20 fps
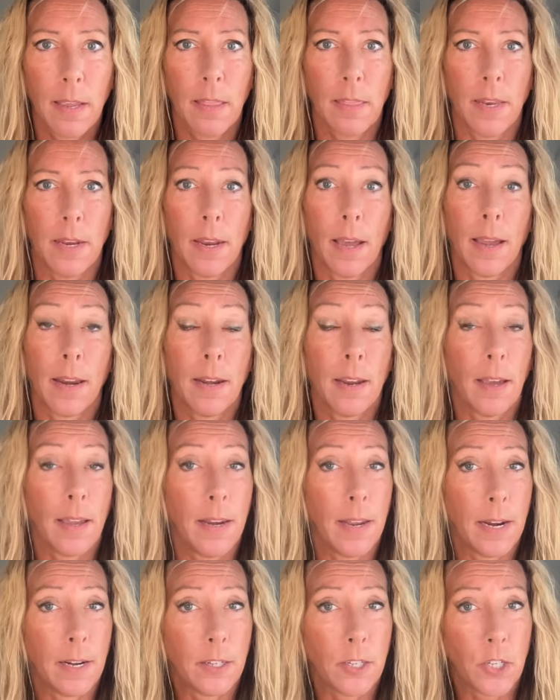The 9-9
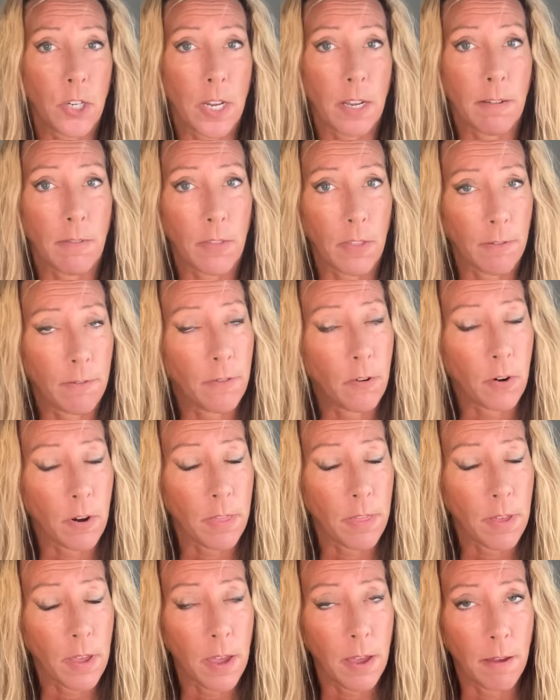energy of the
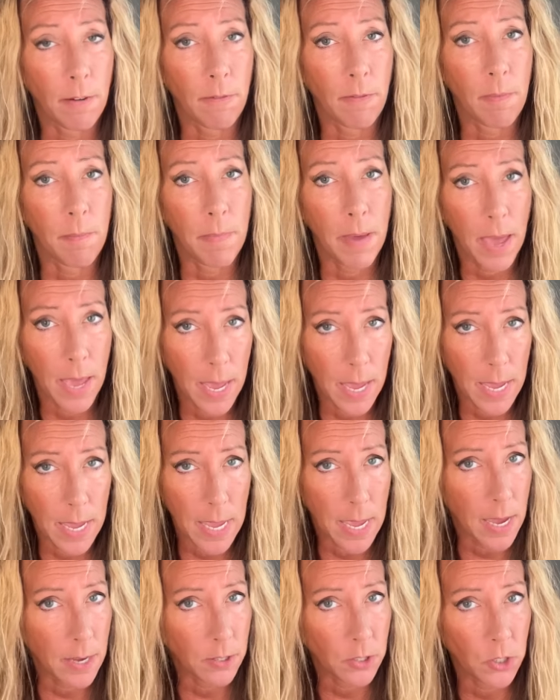4th of May
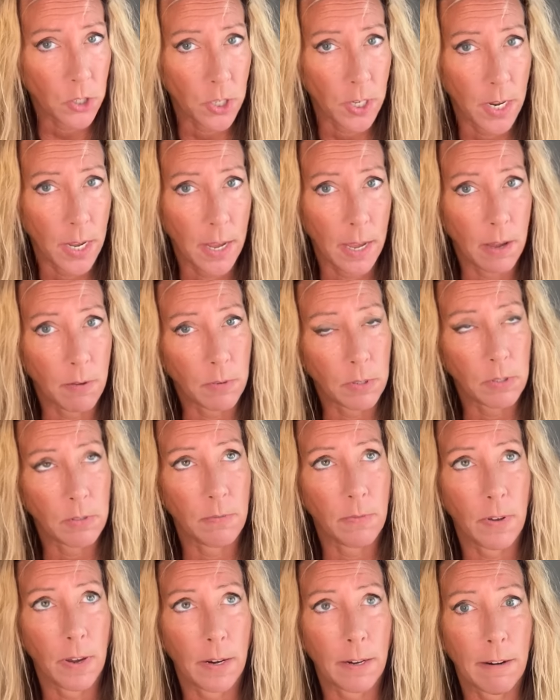yesterday was
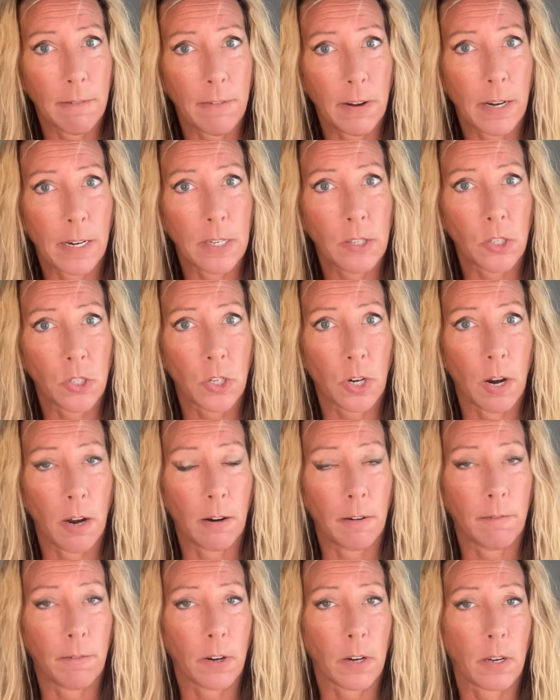very, very
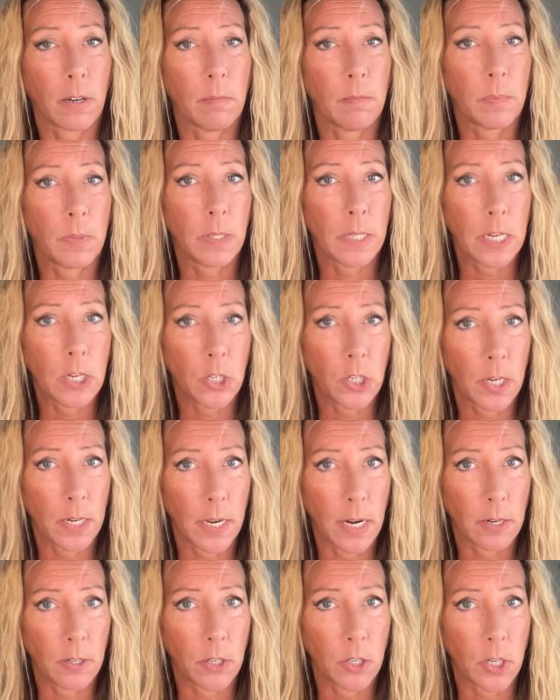strong for completion
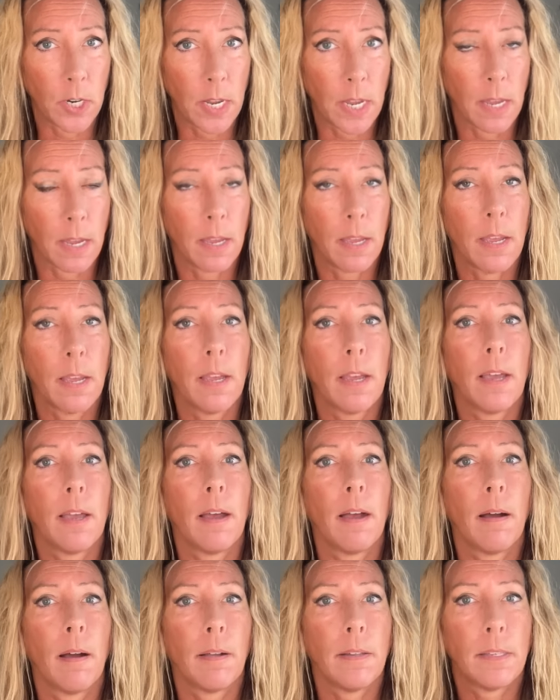energy,
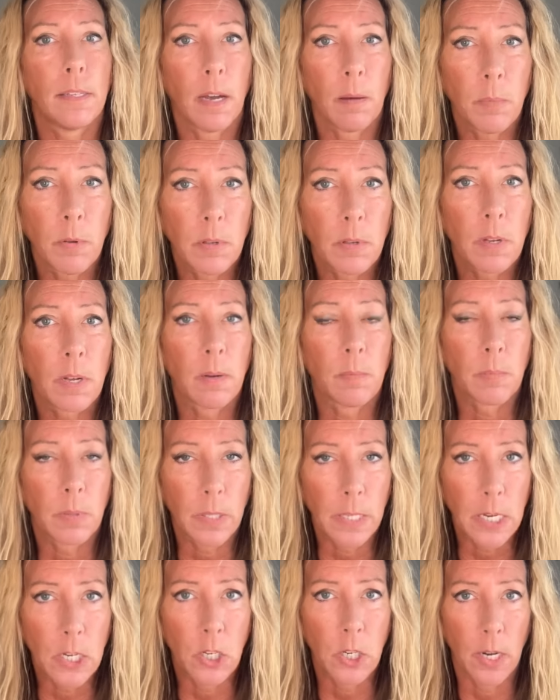double
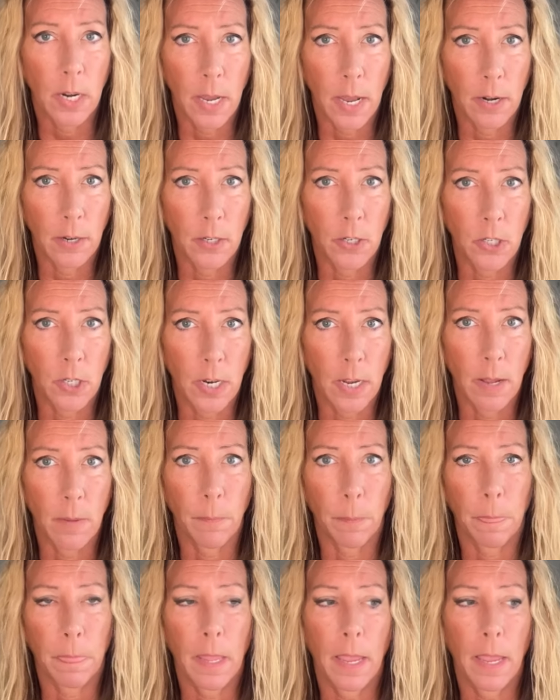completion energy.